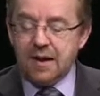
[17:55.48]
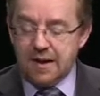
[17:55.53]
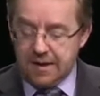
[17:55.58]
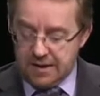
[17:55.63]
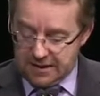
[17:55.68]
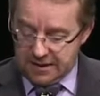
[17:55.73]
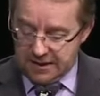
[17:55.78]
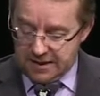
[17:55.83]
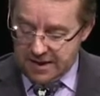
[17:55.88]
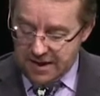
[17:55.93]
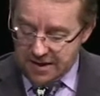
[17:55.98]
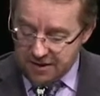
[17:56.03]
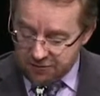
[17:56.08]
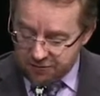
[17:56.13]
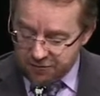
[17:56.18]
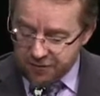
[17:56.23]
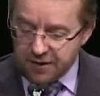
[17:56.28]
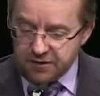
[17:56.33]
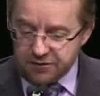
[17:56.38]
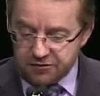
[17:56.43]
Uh, and
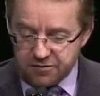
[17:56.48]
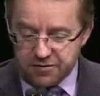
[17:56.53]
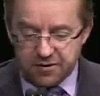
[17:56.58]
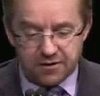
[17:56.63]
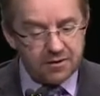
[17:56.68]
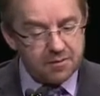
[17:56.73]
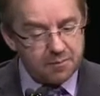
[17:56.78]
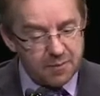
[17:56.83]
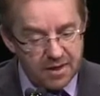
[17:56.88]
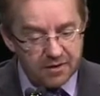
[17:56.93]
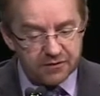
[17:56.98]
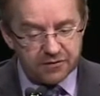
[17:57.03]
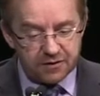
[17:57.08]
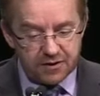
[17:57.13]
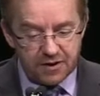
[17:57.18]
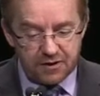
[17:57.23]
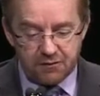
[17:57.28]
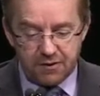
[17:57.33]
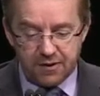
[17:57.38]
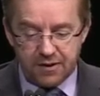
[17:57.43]
eventually,
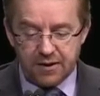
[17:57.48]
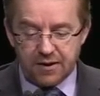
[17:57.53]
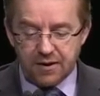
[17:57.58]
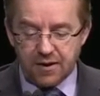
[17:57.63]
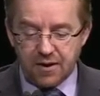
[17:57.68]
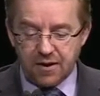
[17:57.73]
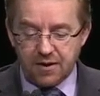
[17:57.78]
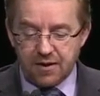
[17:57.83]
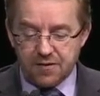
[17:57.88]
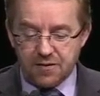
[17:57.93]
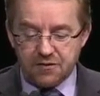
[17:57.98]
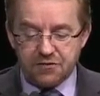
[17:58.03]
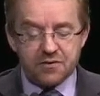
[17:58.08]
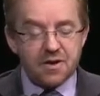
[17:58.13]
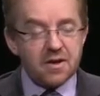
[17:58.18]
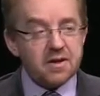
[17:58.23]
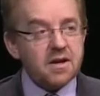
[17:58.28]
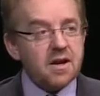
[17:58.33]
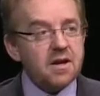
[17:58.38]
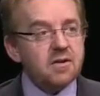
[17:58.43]
amazingly really, uh, in this
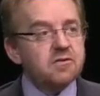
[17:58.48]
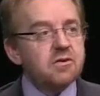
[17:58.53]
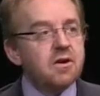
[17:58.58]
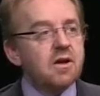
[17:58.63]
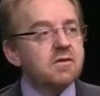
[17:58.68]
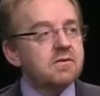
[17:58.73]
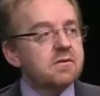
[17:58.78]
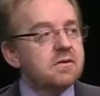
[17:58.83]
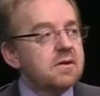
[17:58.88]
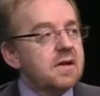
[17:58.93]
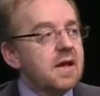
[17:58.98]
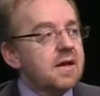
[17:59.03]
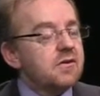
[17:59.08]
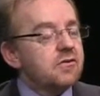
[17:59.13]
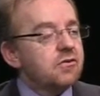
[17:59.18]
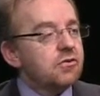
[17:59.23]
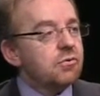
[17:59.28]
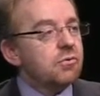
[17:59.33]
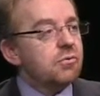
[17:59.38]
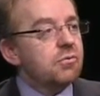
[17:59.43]
day and age, has
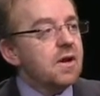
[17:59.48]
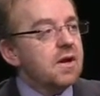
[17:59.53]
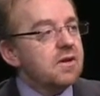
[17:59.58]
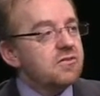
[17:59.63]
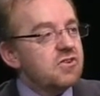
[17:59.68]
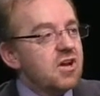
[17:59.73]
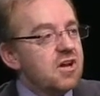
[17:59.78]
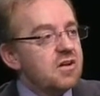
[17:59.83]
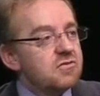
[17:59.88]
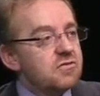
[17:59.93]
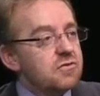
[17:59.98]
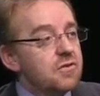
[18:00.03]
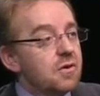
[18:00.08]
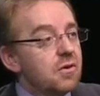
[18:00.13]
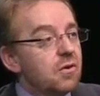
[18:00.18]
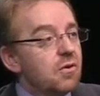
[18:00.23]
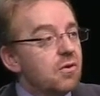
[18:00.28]
led to a change in the